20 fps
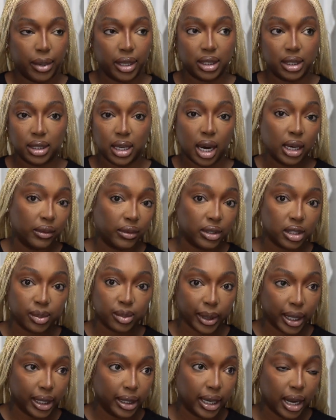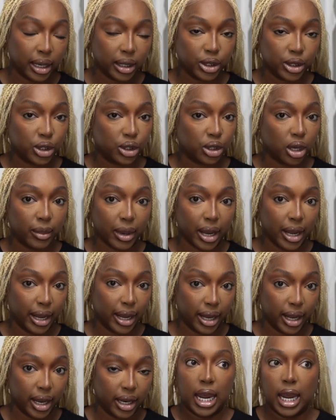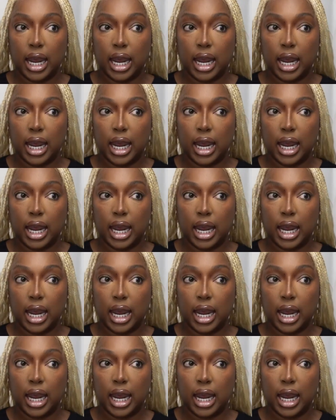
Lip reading: but it's not even sprayed down, it's just on my head,